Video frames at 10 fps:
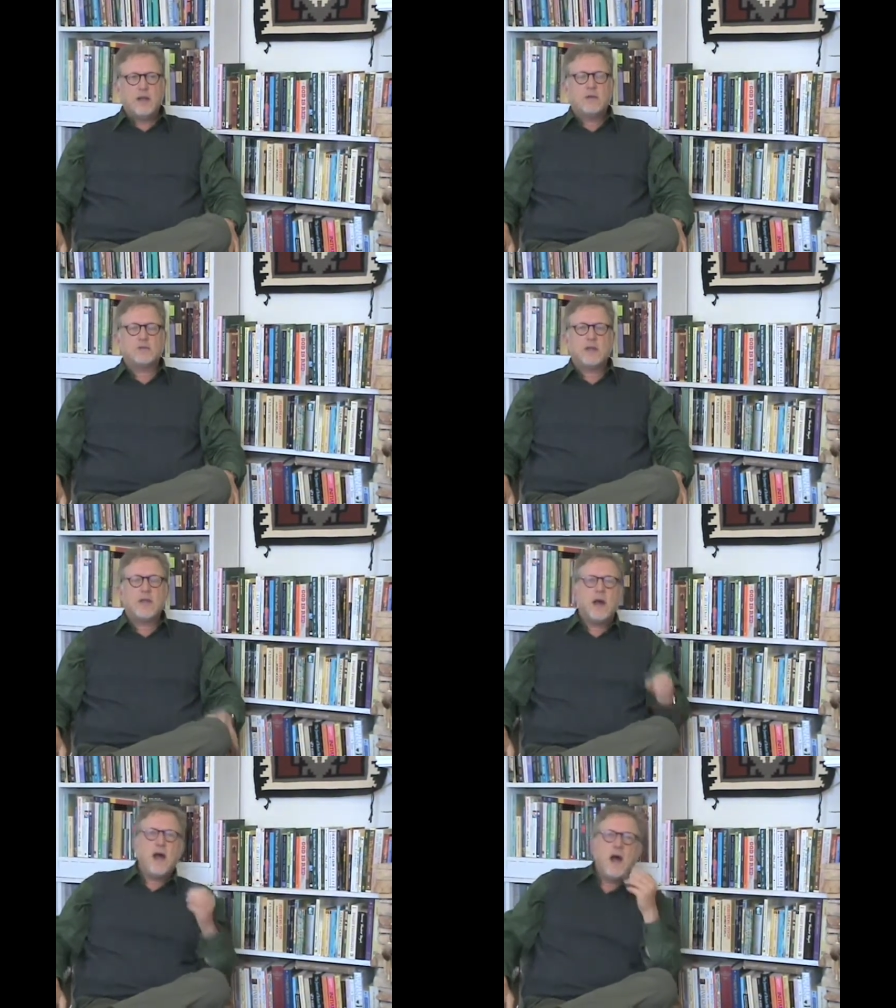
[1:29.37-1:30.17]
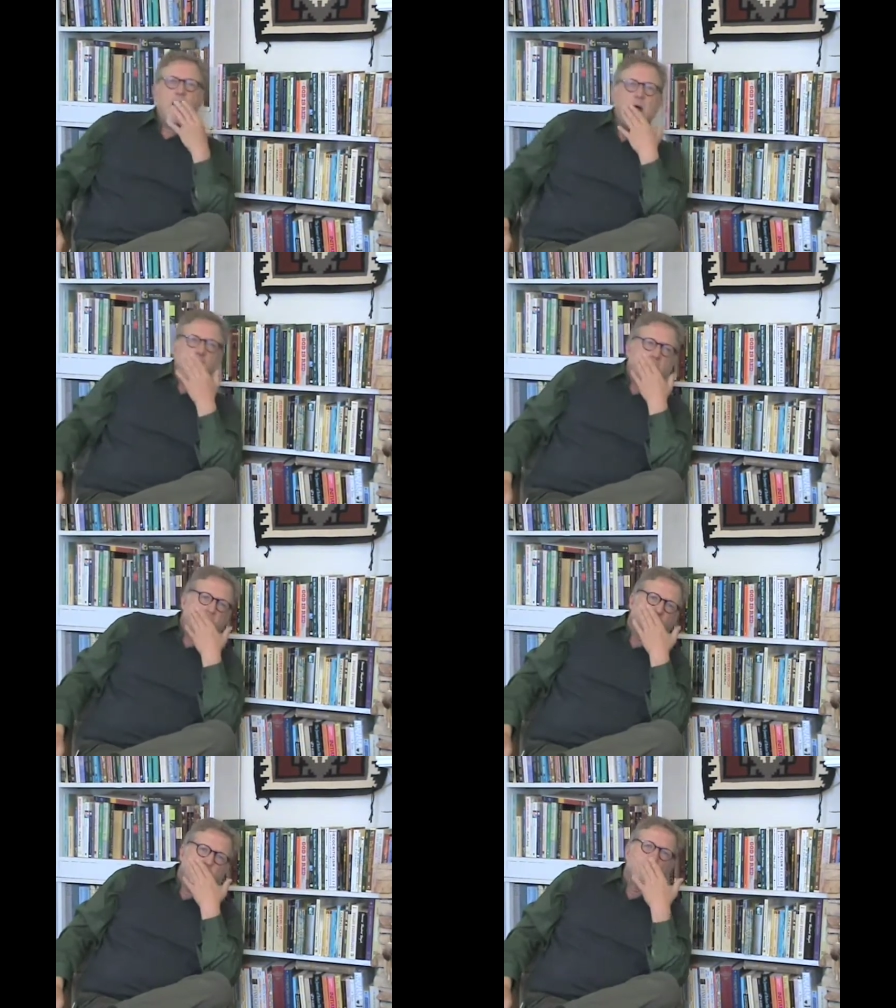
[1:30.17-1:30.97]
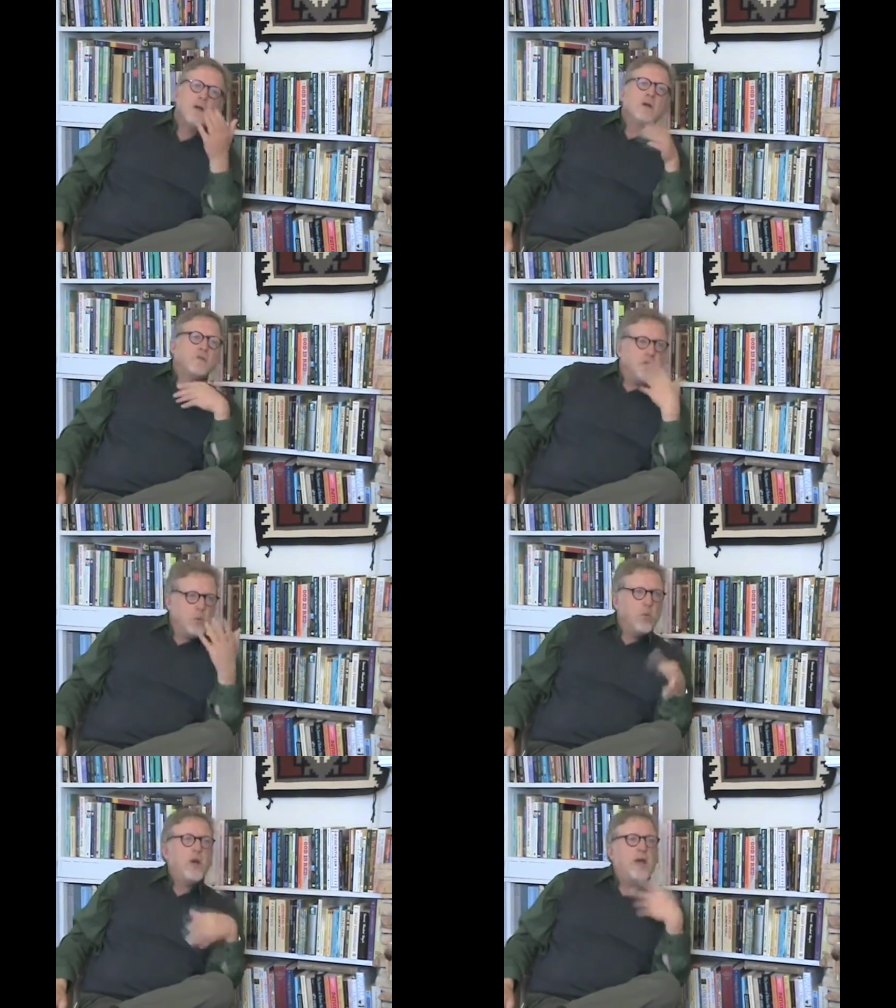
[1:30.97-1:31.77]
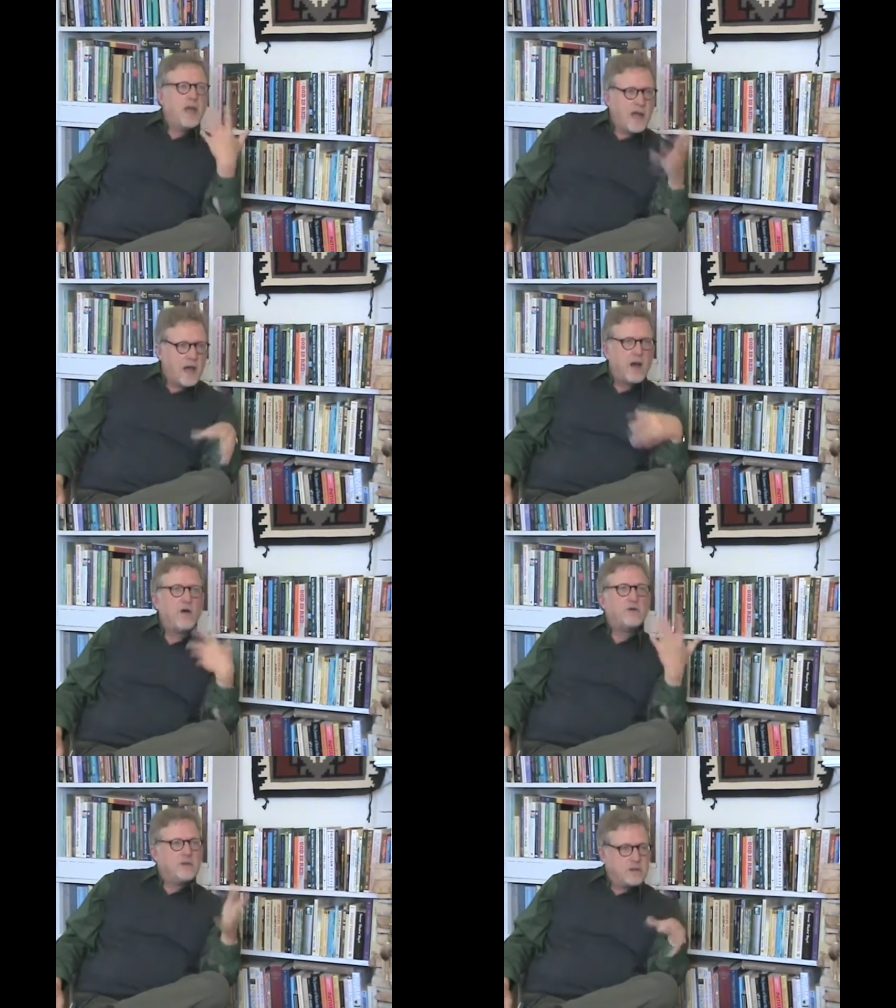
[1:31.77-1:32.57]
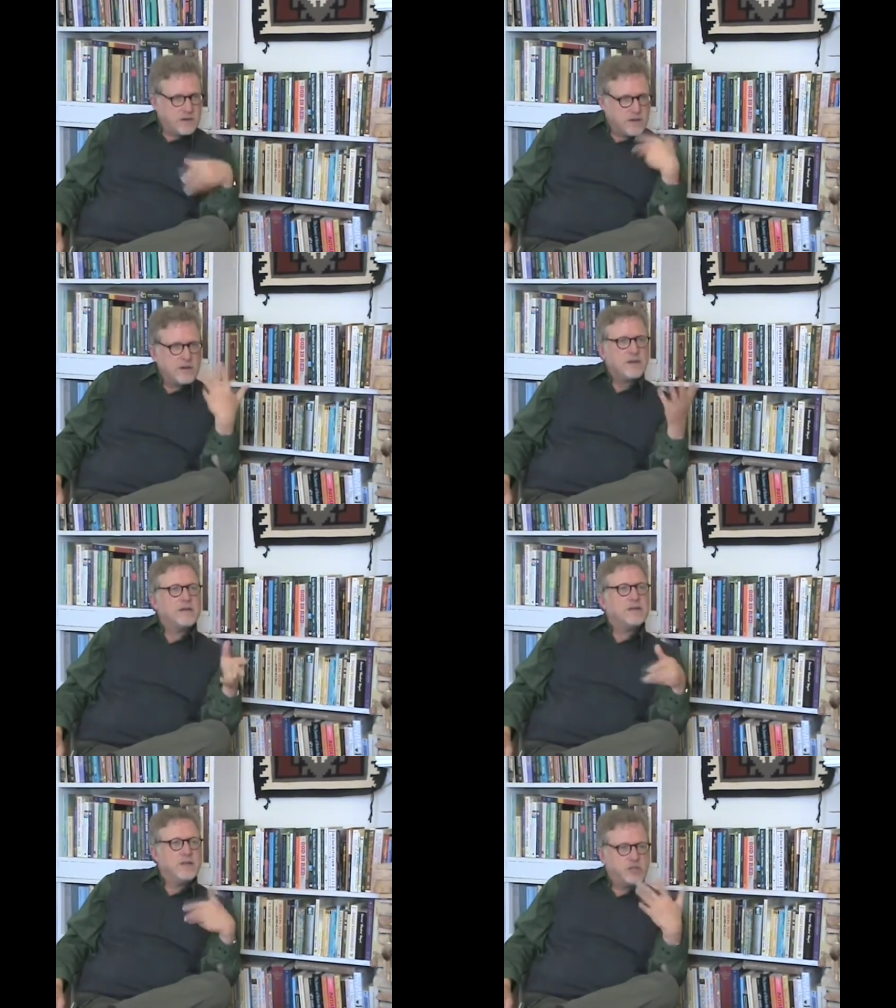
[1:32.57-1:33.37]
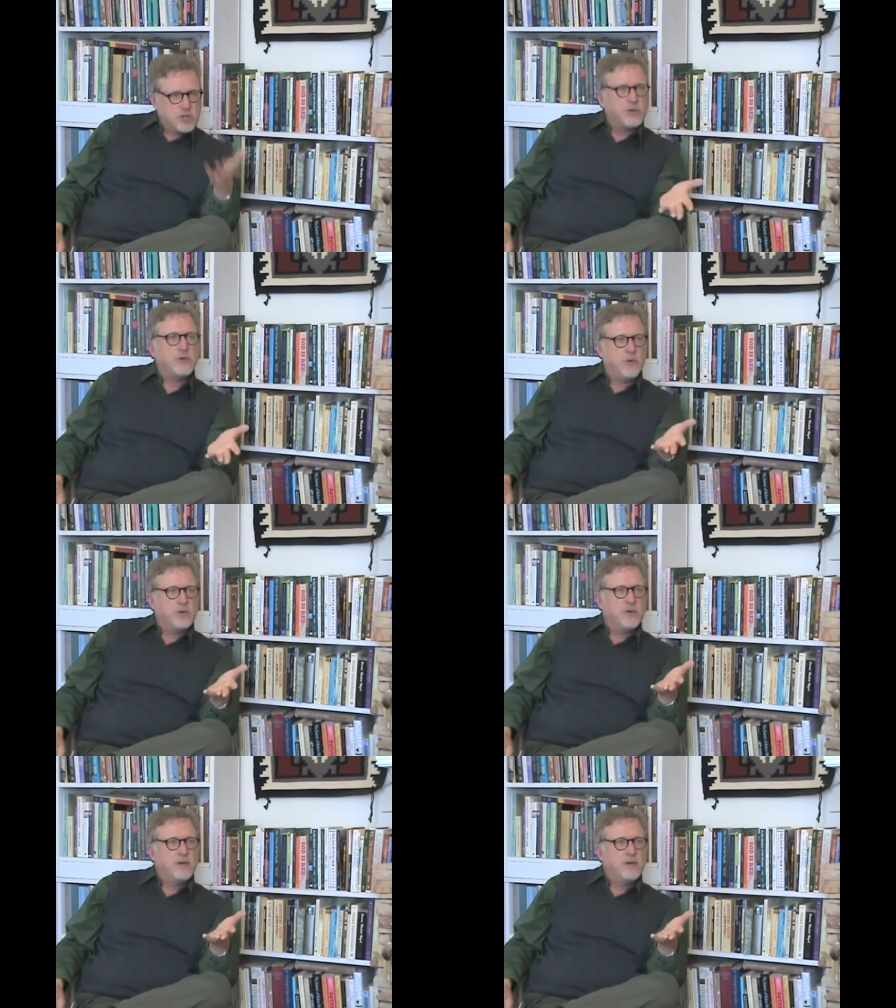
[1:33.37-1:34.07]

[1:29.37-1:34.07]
And I was like, ah, the way out is through.